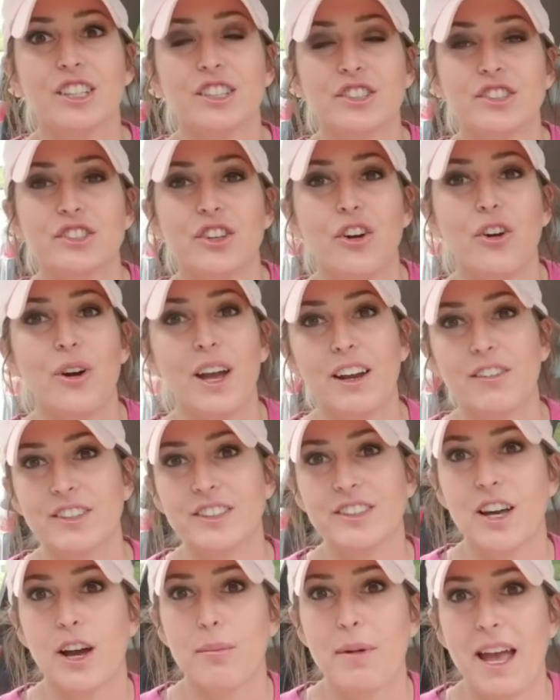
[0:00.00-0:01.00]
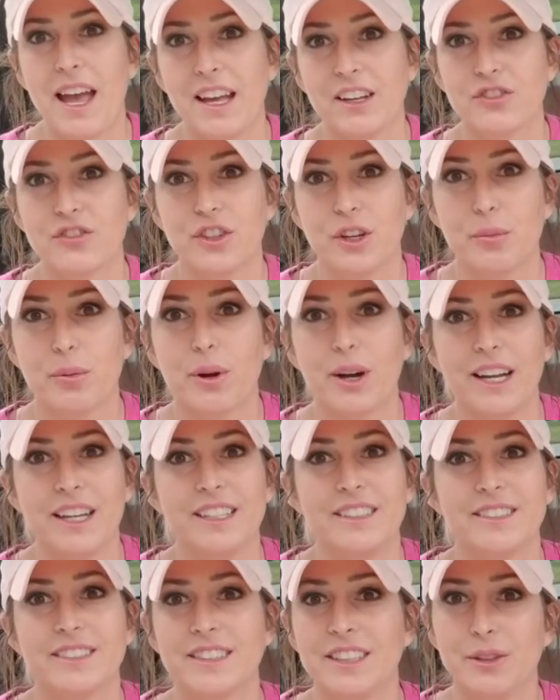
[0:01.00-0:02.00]
So every time I asked for a
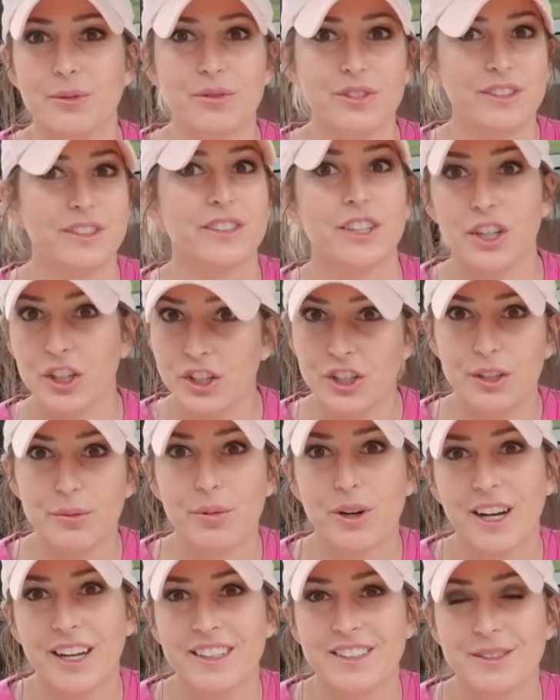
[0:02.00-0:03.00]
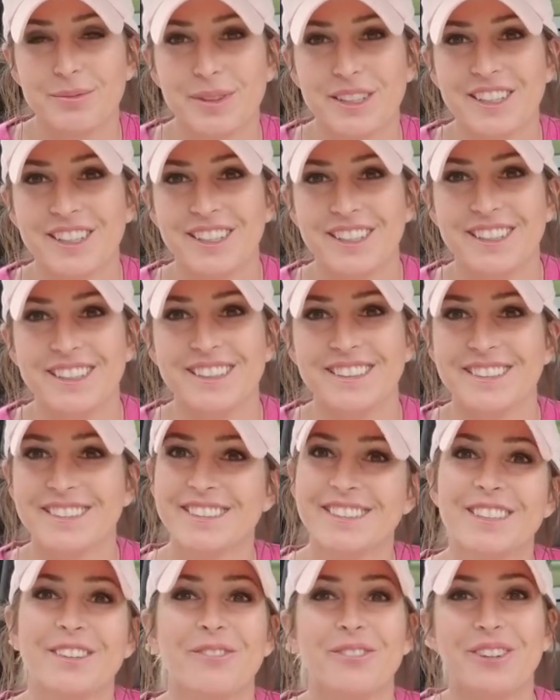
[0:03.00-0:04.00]
price, it was a good price
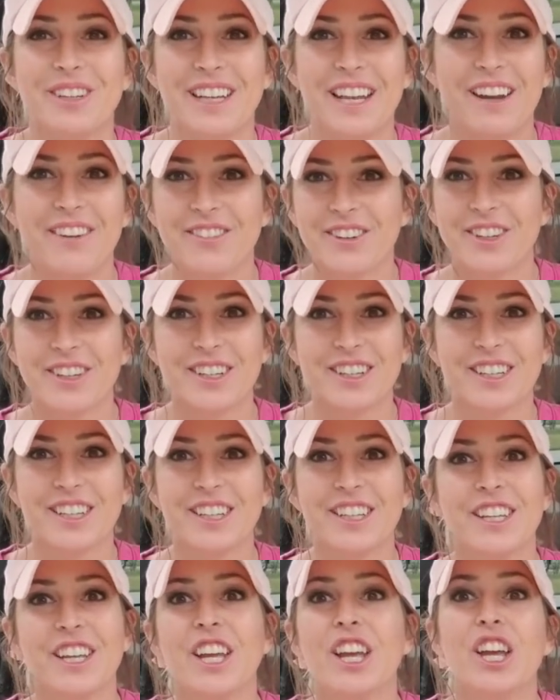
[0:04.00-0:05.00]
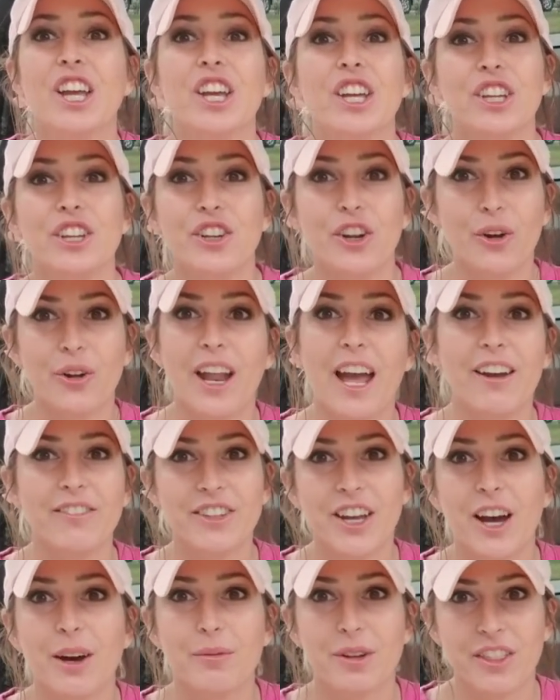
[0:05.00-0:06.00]
because whenever you don't have
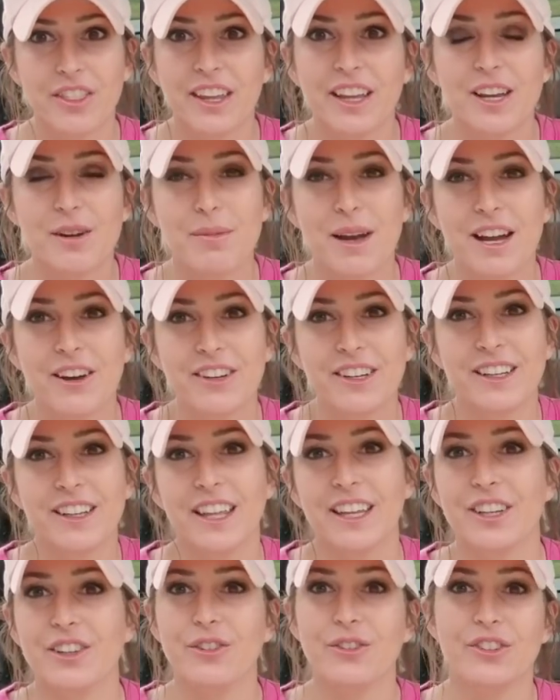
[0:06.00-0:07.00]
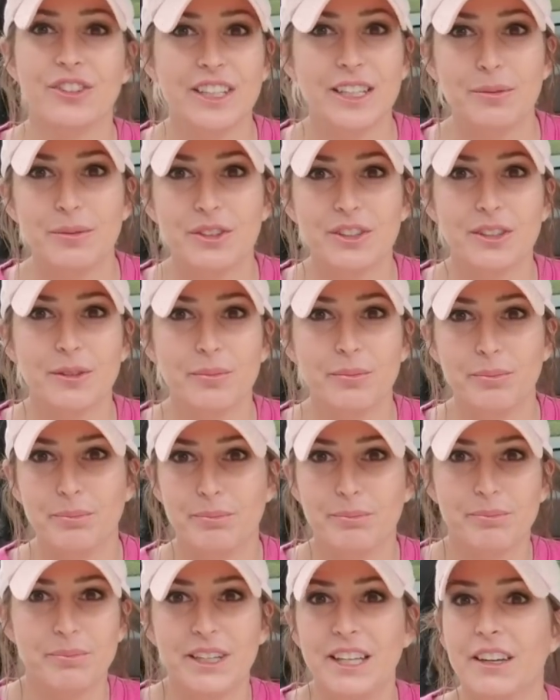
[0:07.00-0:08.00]
time to think about it, like you seem to
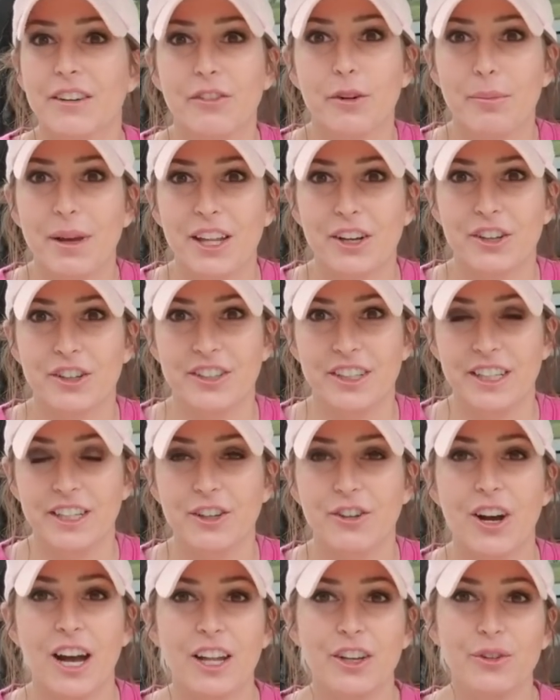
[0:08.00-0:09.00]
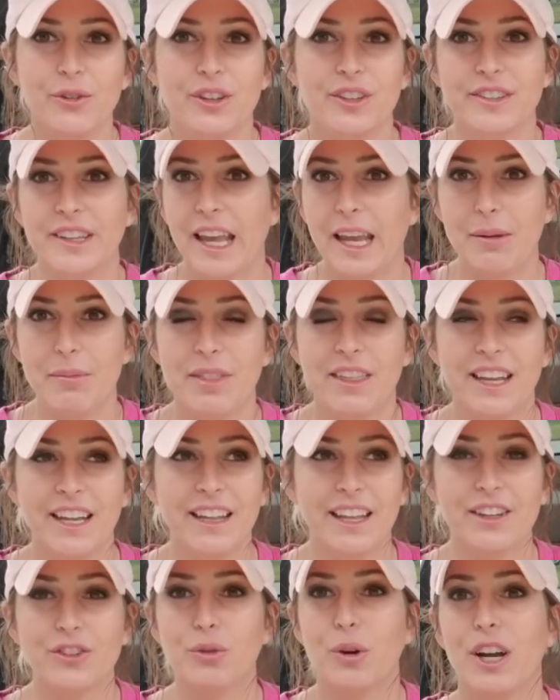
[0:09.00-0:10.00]
give a better deal. I do the same thing.
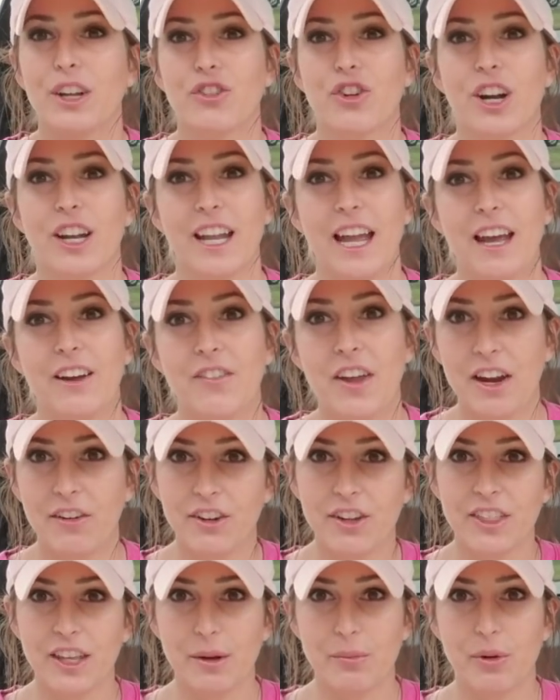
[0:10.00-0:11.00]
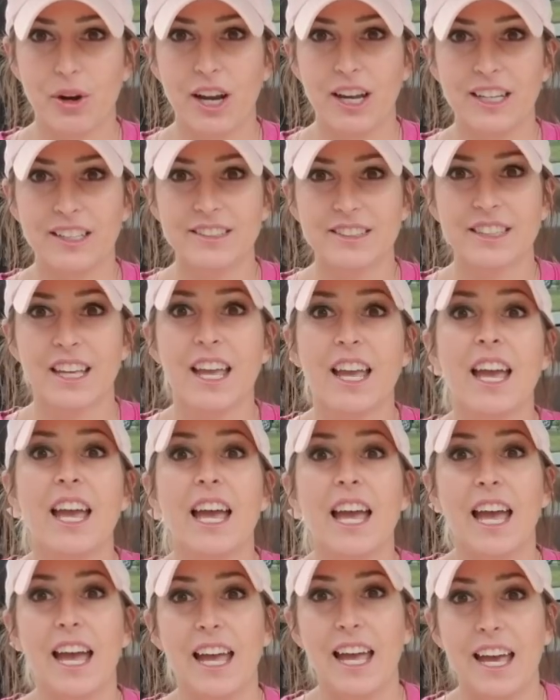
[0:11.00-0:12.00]
That's why I try to have everything priced
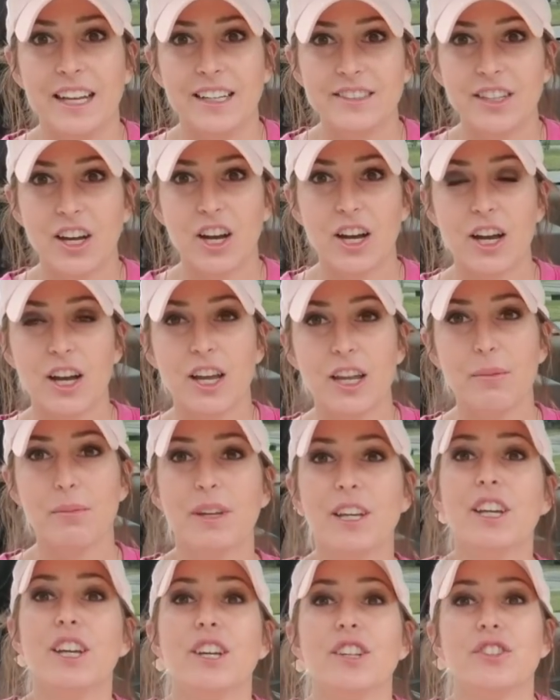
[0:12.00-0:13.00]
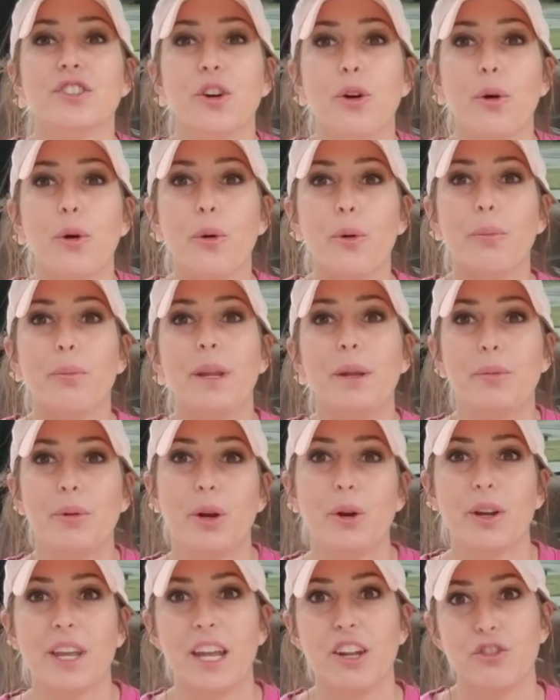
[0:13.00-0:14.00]
ahead of time so people
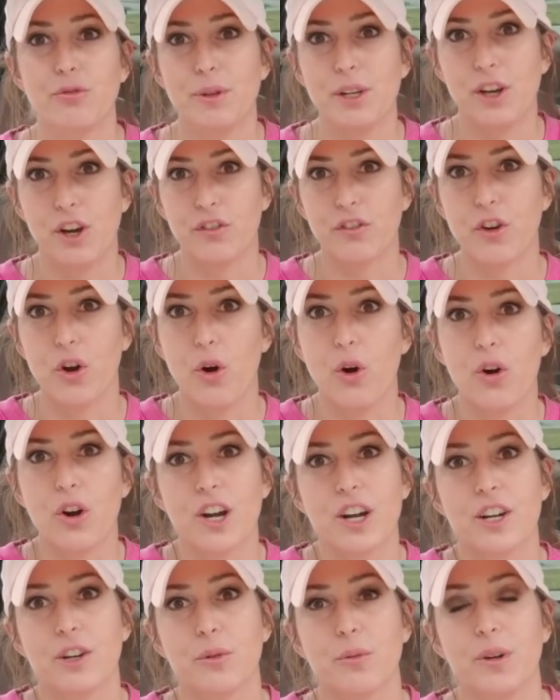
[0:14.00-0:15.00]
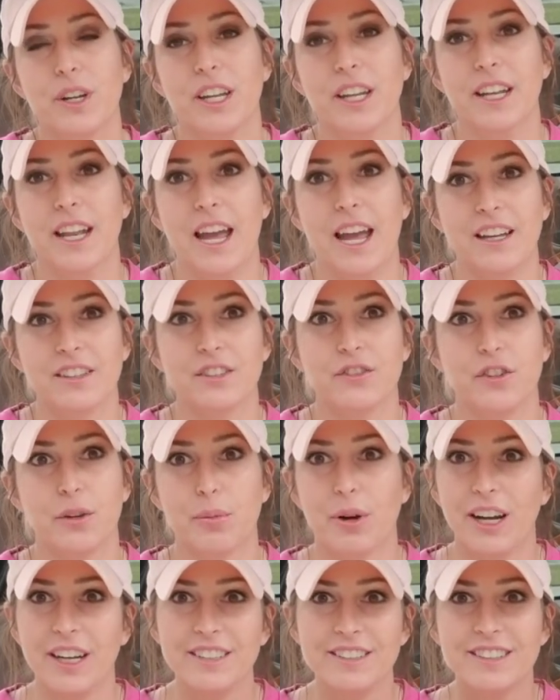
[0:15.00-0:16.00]
don't catch me off guard when asking for
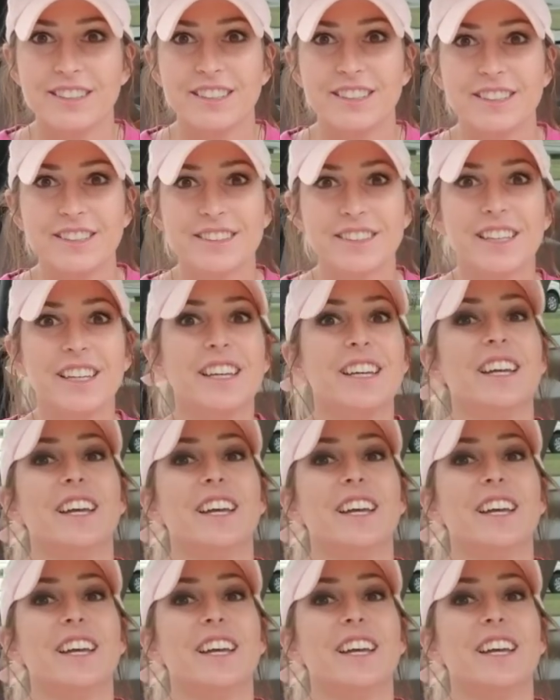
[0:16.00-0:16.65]
prices.